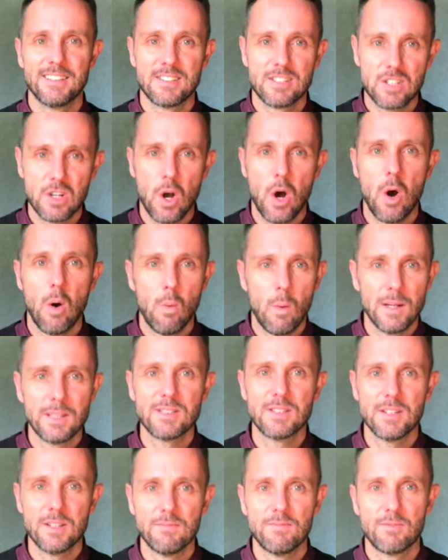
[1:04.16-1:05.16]
Saul
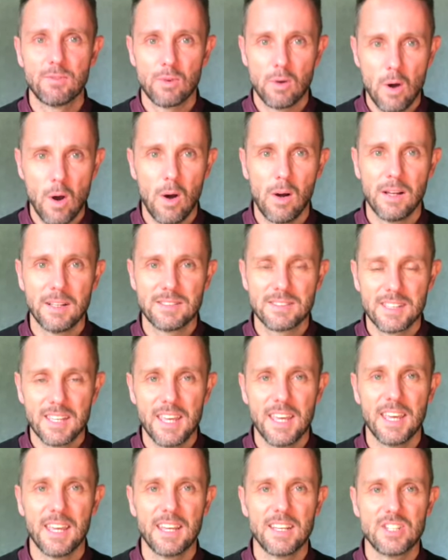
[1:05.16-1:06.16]
once and for all as
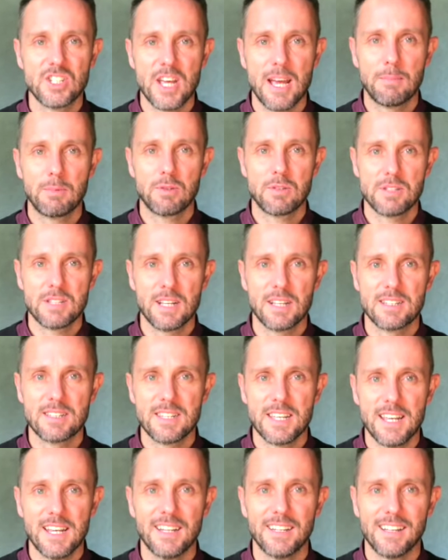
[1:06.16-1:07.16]
king, in chapter
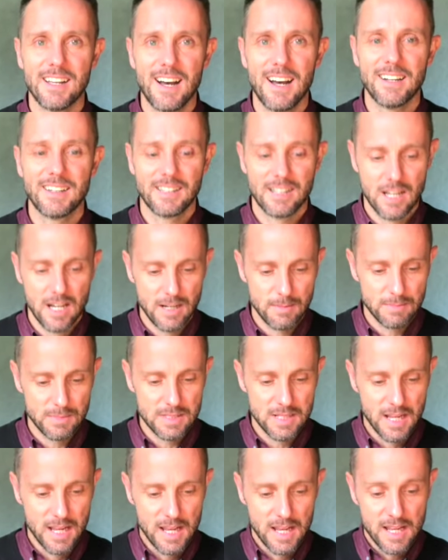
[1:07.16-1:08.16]
16, God
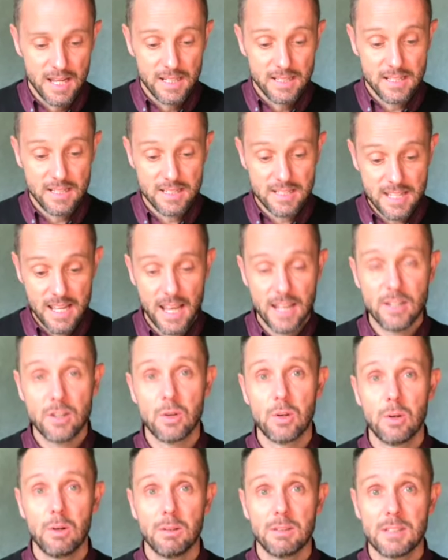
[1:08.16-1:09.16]
comes to
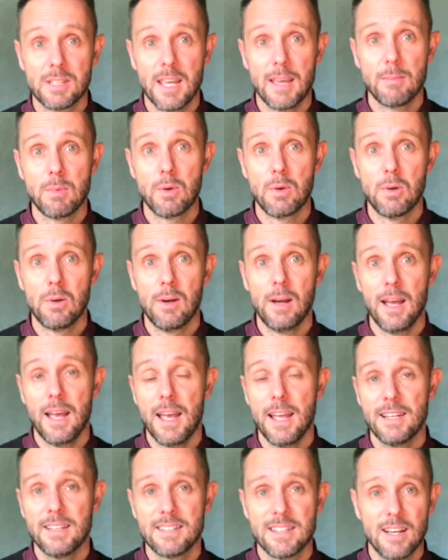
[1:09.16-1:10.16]
Samuel
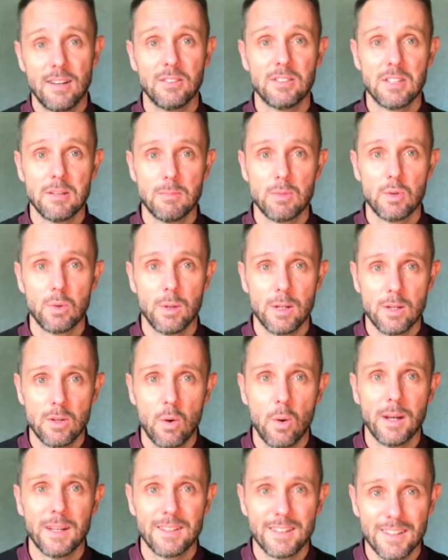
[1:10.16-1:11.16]
and tells him to
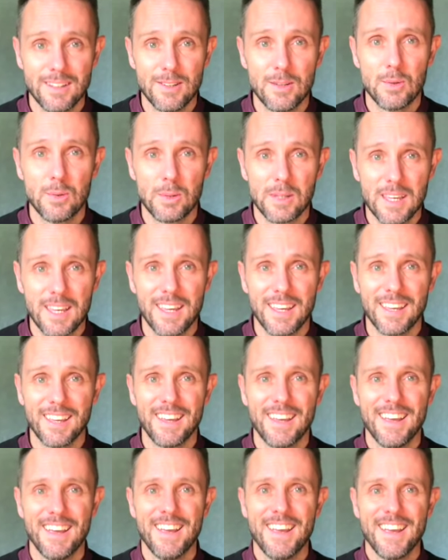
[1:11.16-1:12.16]
anoint a new
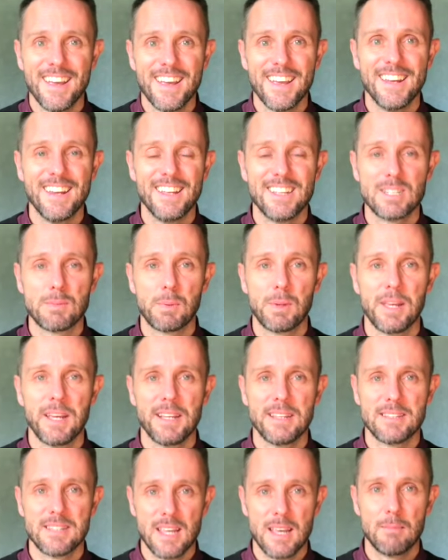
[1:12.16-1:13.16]
king in his
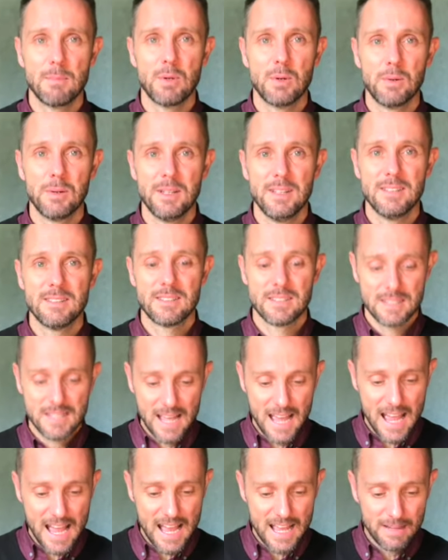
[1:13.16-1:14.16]
place. Samuel is
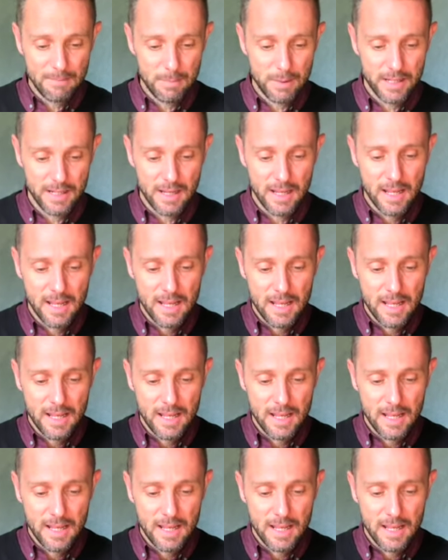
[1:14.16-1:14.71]
sad, but